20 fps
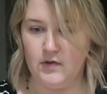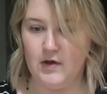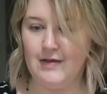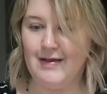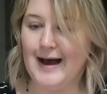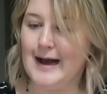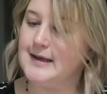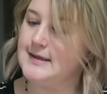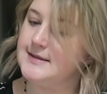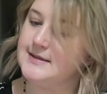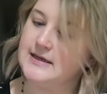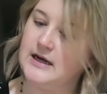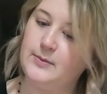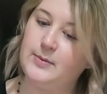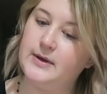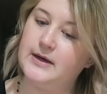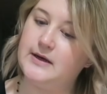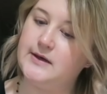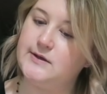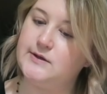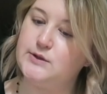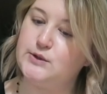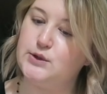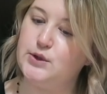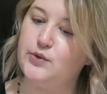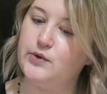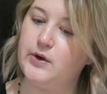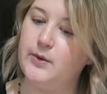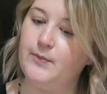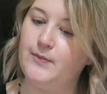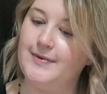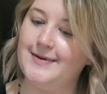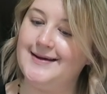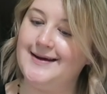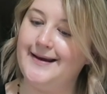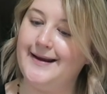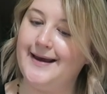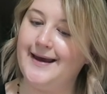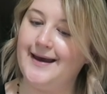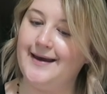The last step is to
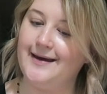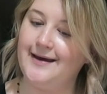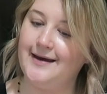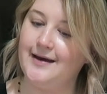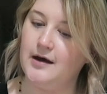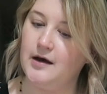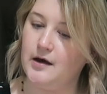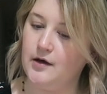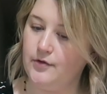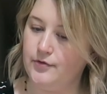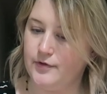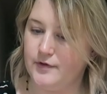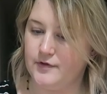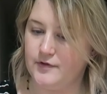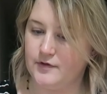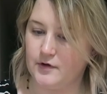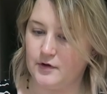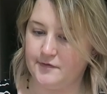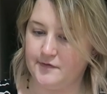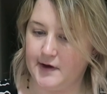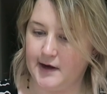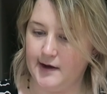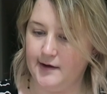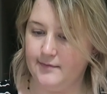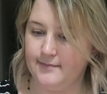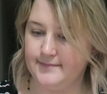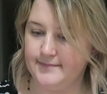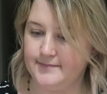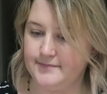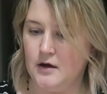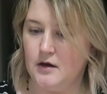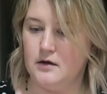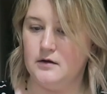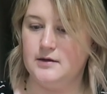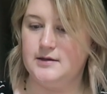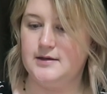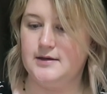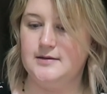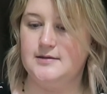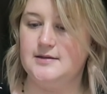complete a health survey.
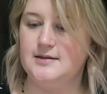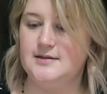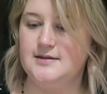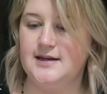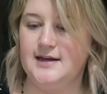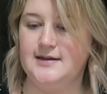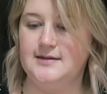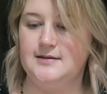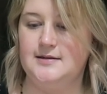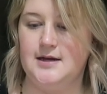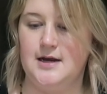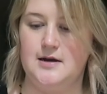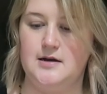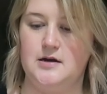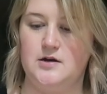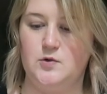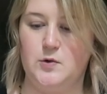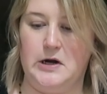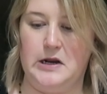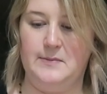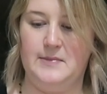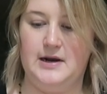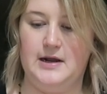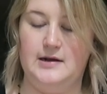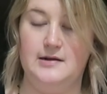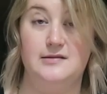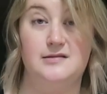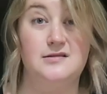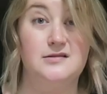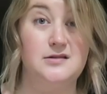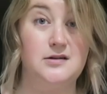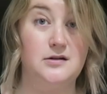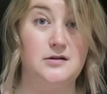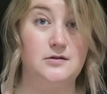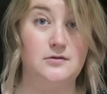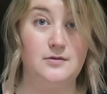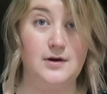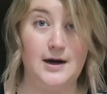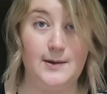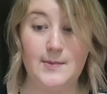It says this takes 10 to 20 minutes.
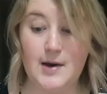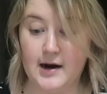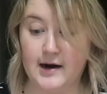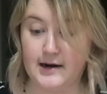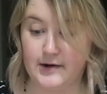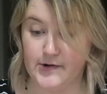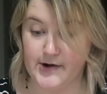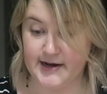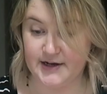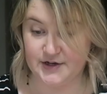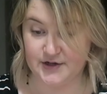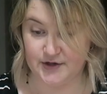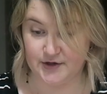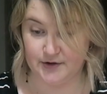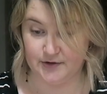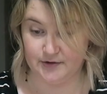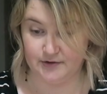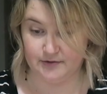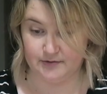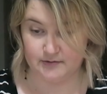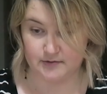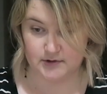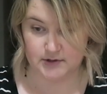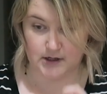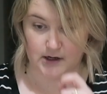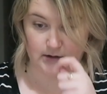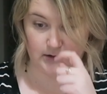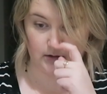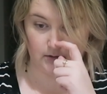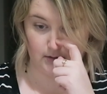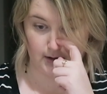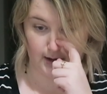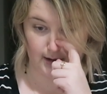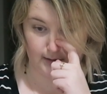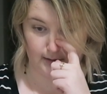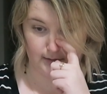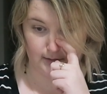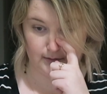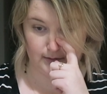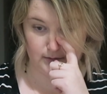So I'm not going to talk you
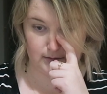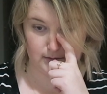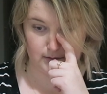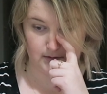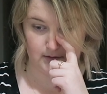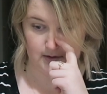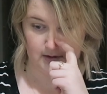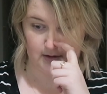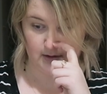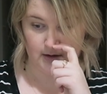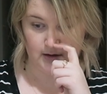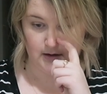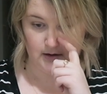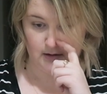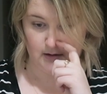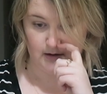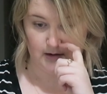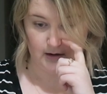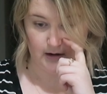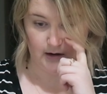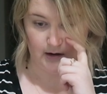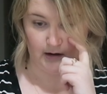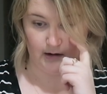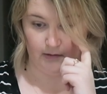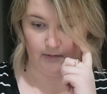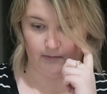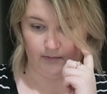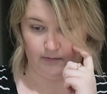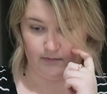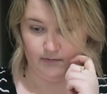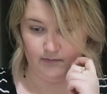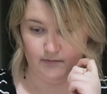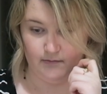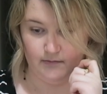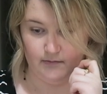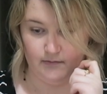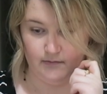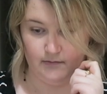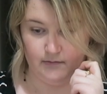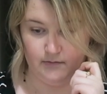guys um,
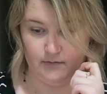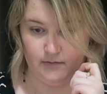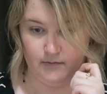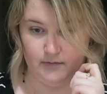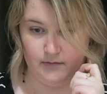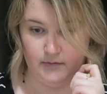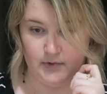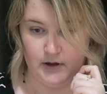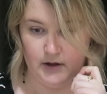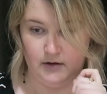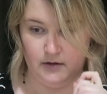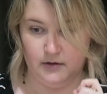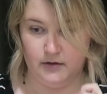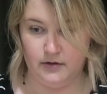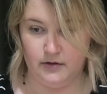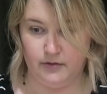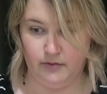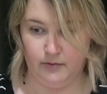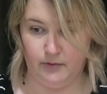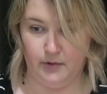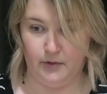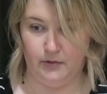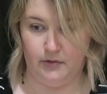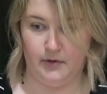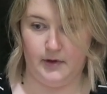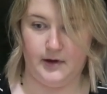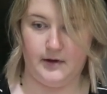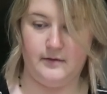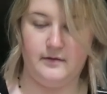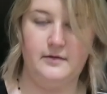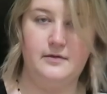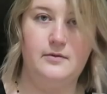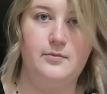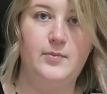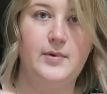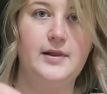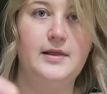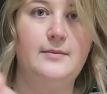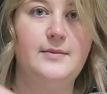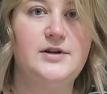through this,
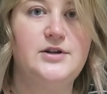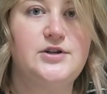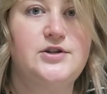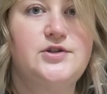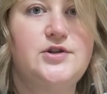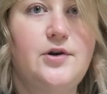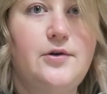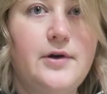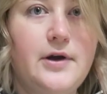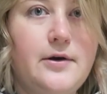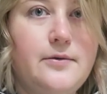but let me just show